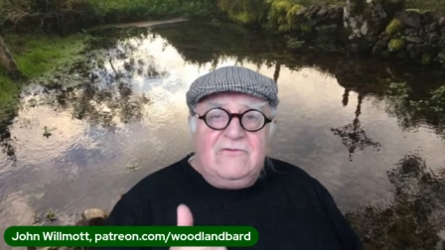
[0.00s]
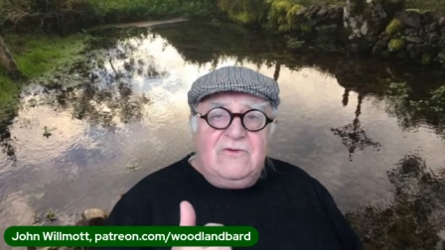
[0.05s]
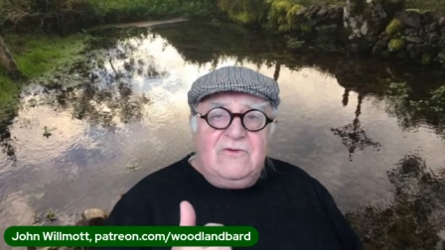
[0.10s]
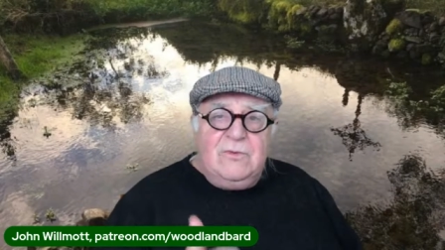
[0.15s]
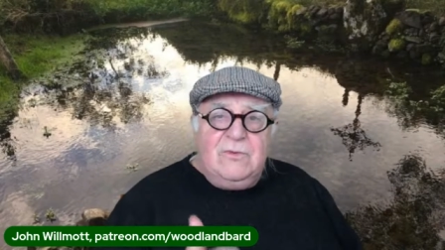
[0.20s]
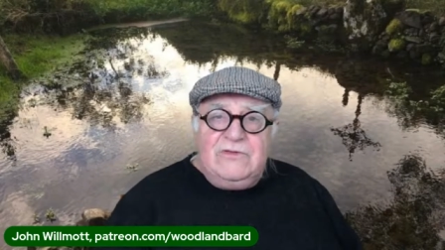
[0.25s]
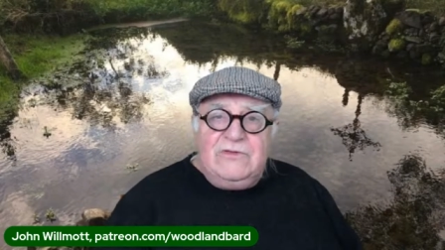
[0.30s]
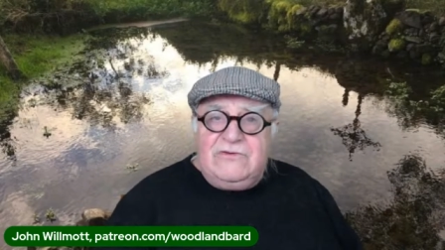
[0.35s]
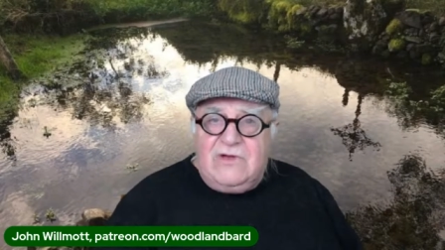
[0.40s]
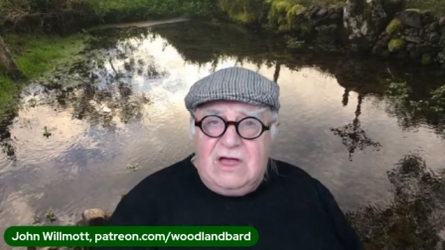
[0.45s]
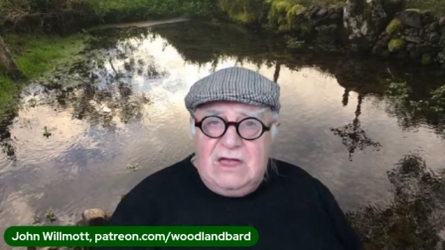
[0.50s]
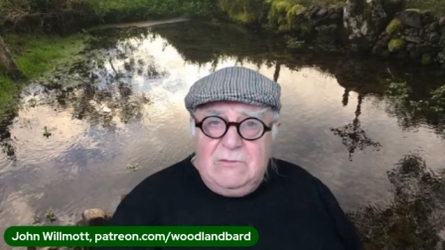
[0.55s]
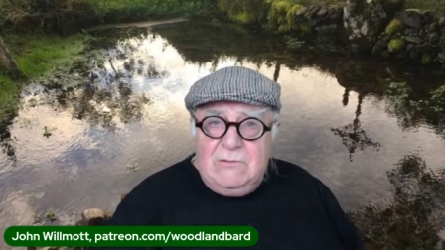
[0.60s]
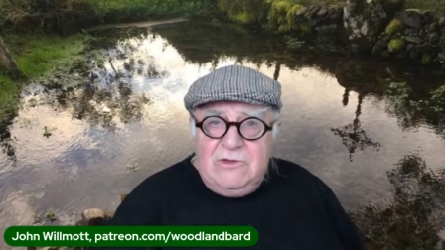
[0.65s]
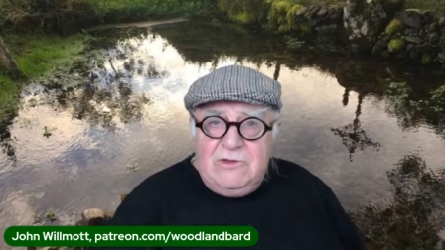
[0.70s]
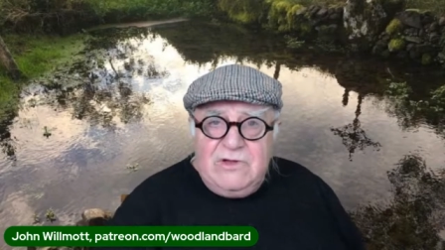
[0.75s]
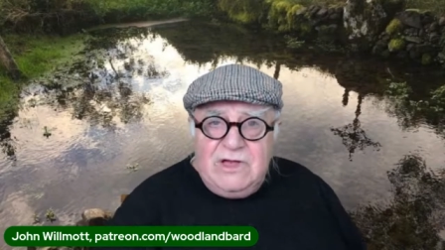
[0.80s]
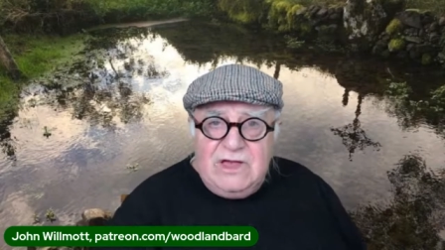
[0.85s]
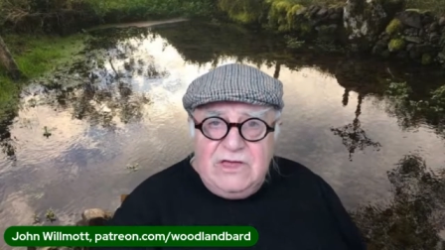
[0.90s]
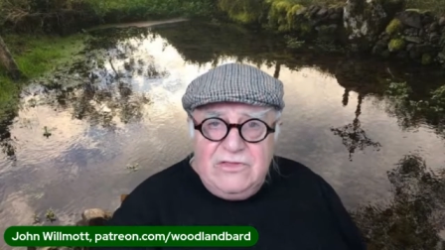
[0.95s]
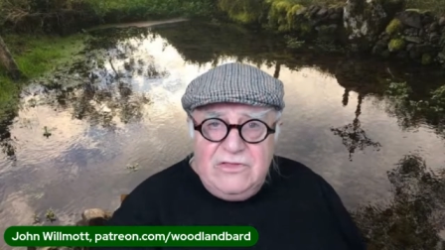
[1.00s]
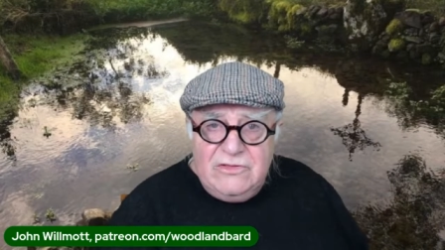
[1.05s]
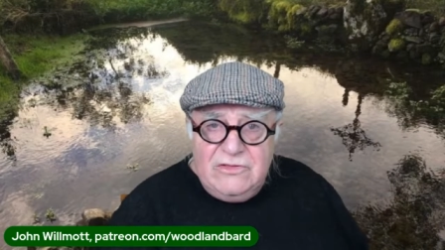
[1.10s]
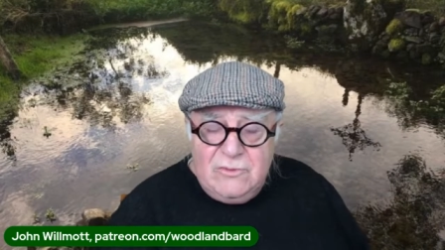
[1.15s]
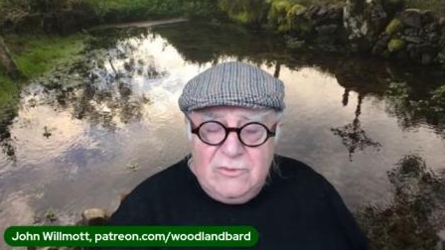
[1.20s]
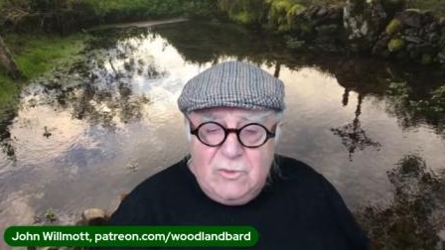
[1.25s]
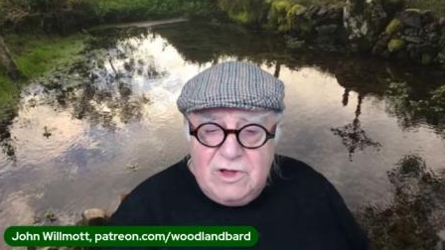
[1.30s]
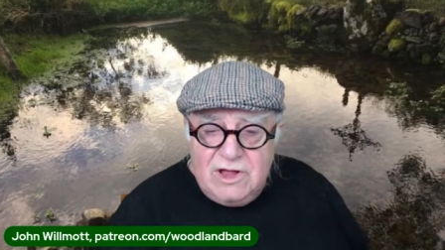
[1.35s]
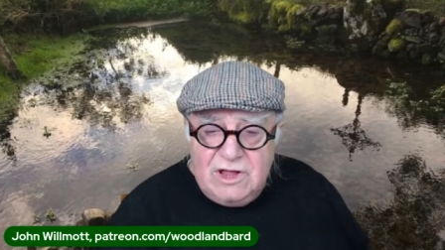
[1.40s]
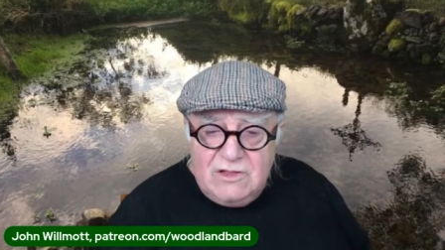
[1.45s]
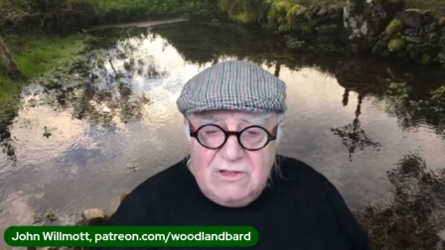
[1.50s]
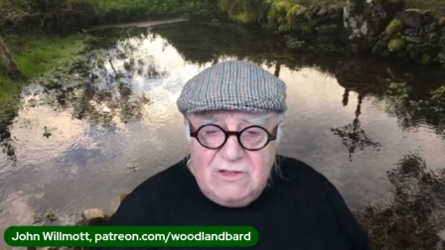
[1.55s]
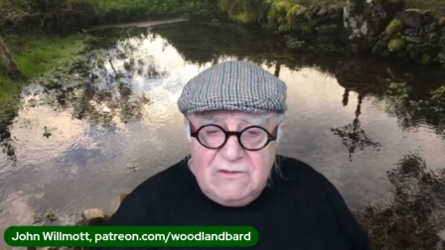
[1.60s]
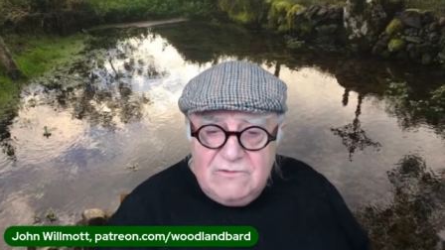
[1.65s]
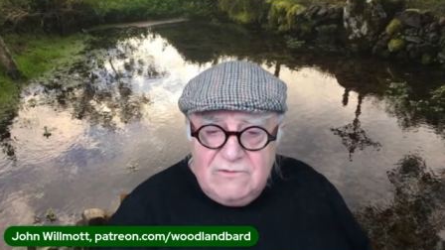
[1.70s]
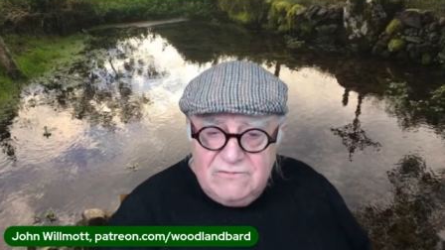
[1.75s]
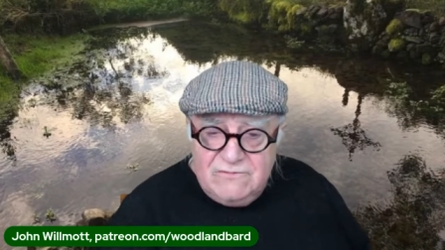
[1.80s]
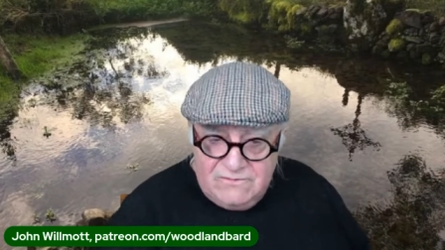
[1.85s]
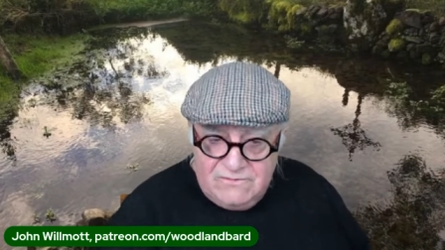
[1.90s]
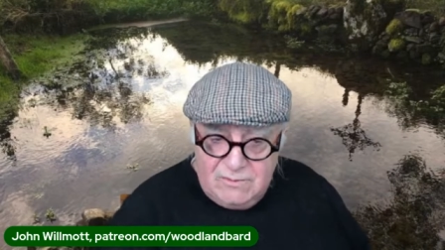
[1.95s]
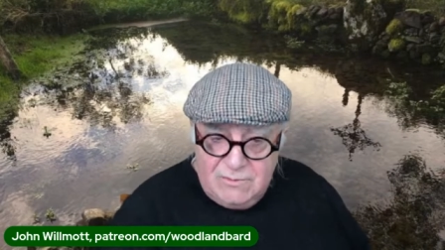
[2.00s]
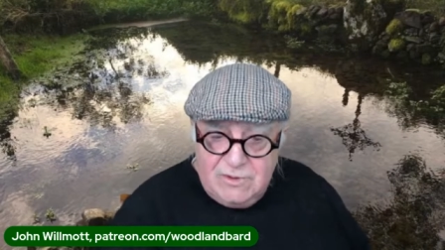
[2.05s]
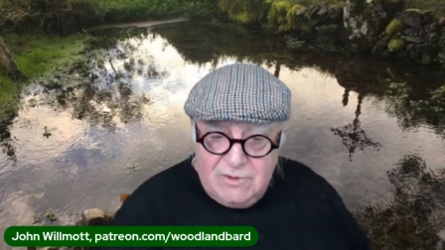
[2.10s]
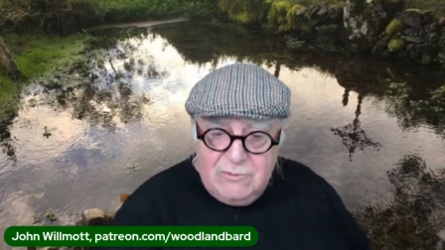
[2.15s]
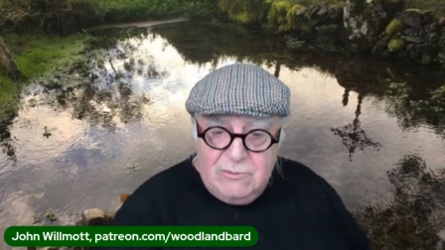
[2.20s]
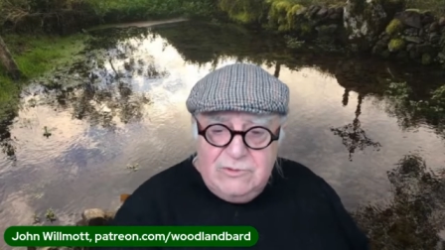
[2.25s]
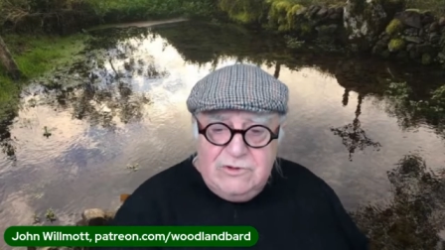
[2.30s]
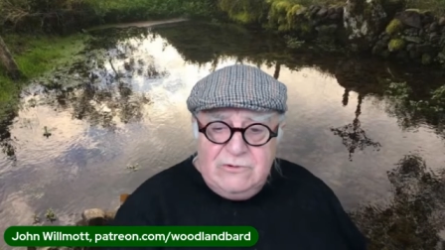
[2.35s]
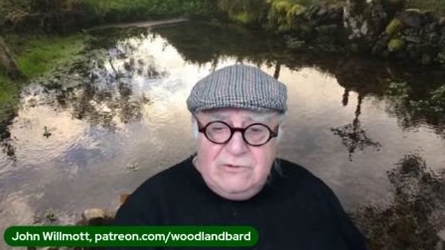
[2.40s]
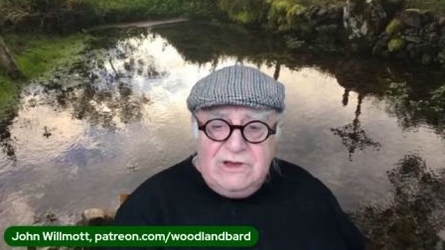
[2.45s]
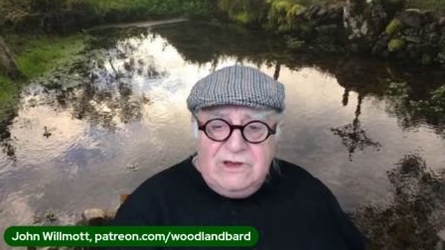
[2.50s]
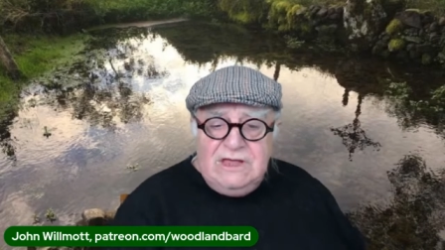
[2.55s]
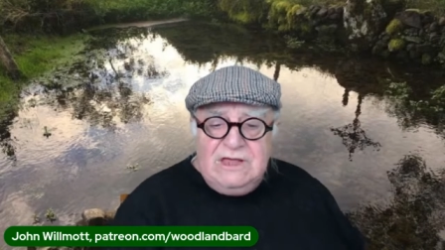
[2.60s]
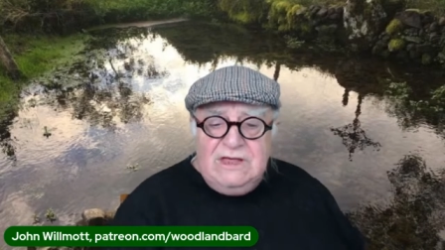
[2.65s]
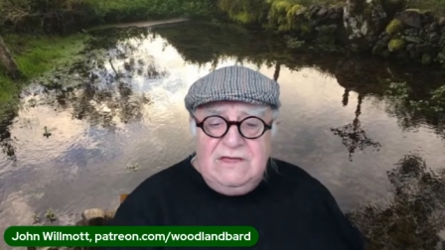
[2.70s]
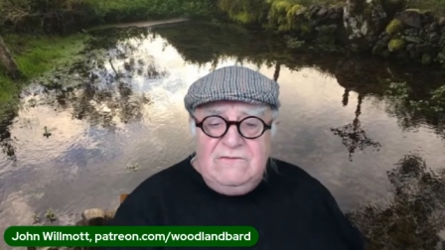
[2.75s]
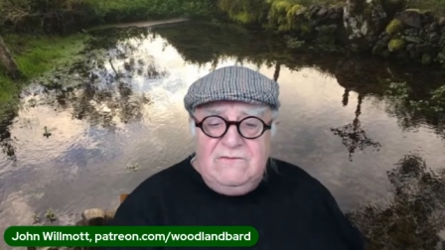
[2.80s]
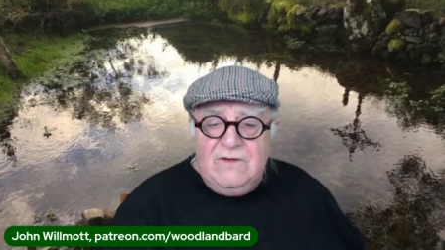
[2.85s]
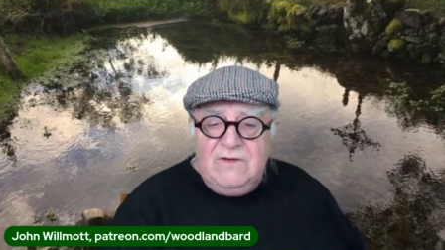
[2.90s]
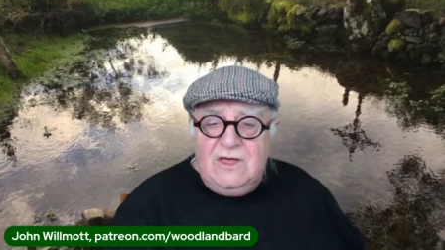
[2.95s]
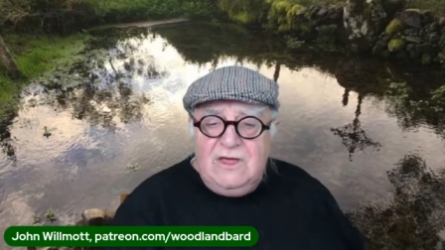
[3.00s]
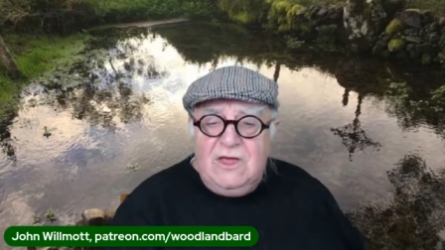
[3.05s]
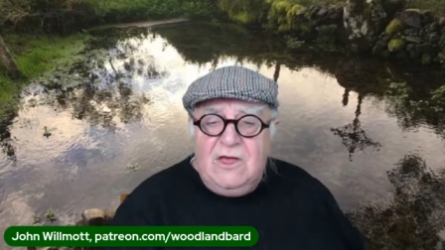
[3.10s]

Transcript: from the time you gathered the well, from the moment you leave,